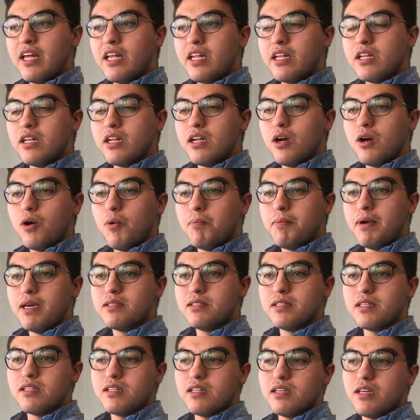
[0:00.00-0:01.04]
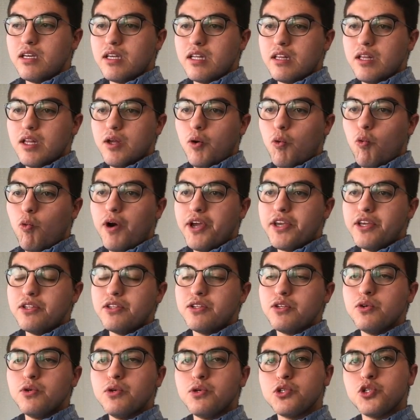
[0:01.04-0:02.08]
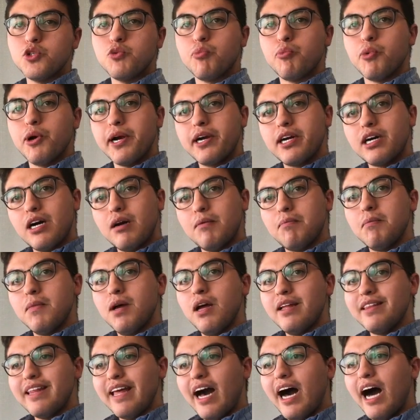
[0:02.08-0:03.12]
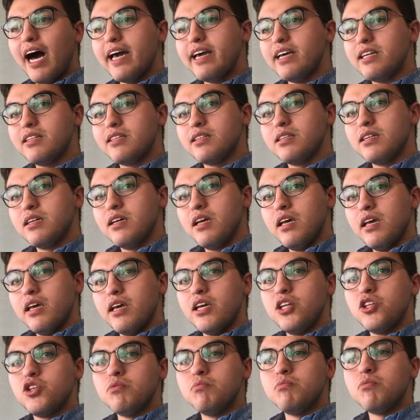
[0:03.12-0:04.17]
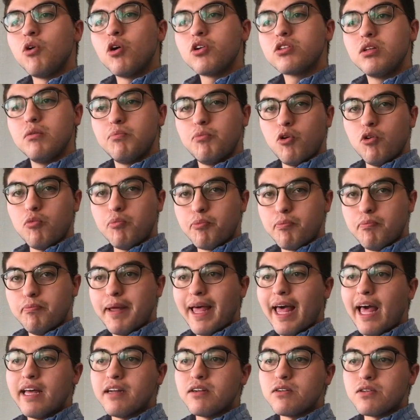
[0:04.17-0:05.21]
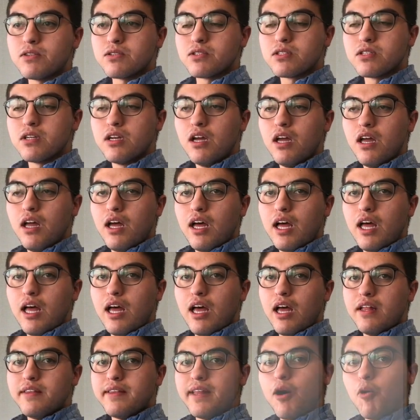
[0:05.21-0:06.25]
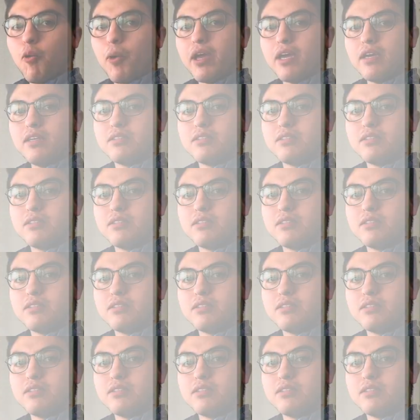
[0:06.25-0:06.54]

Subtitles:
then basically what you do is you break up the height into multiple panels, and that way